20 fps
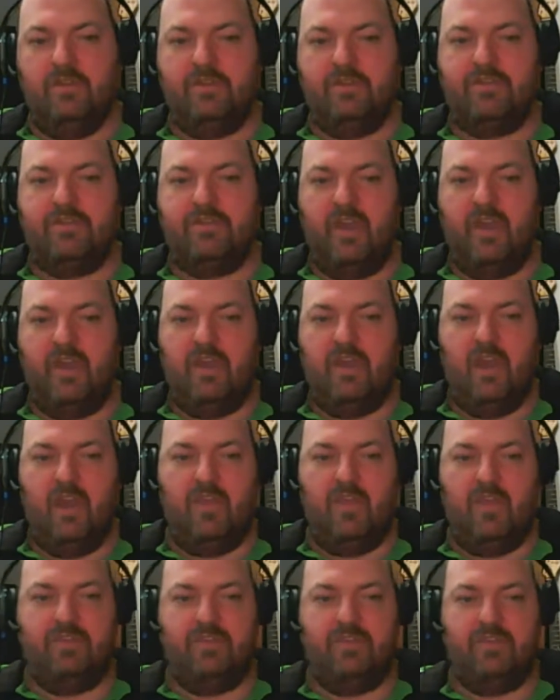take
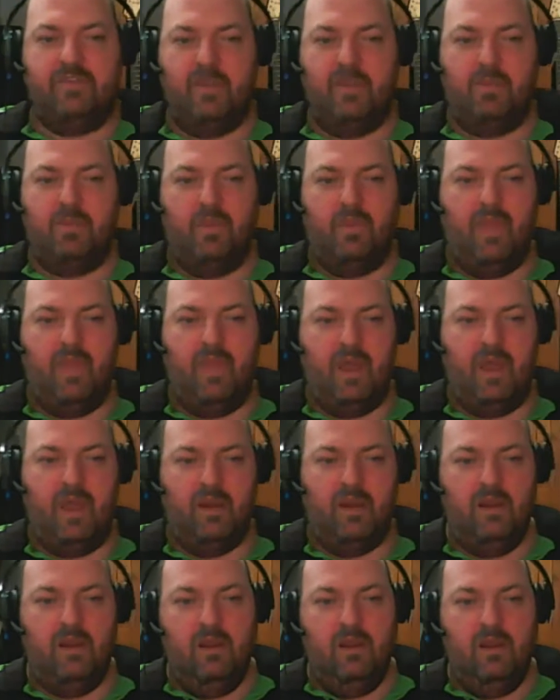another step on that.
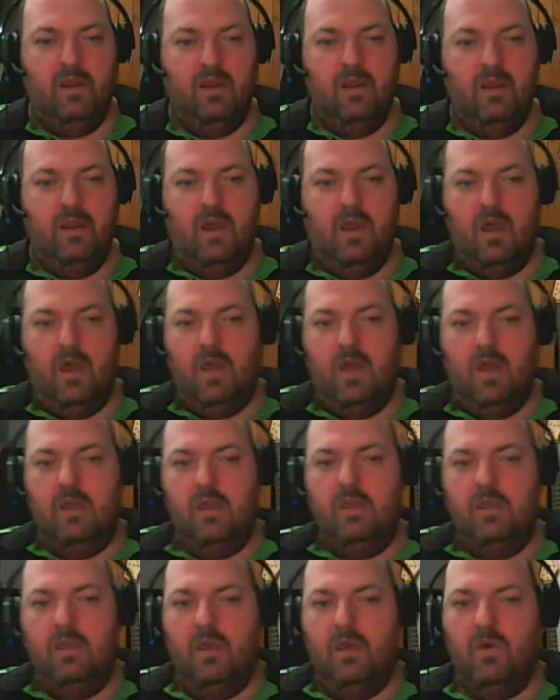
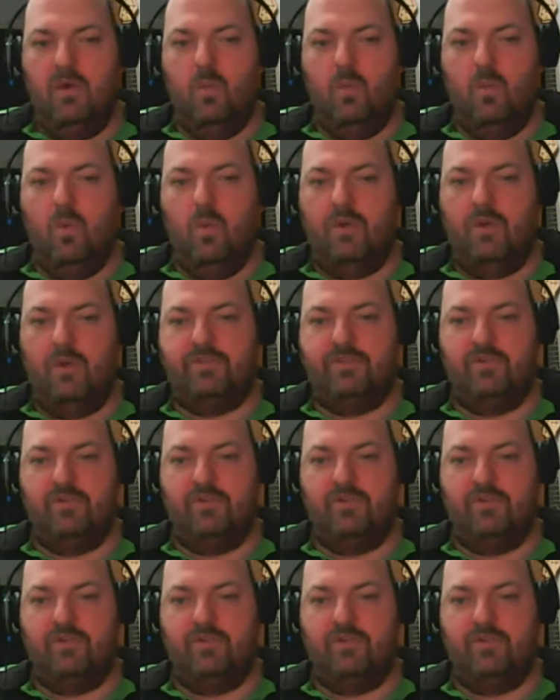You know, what sort of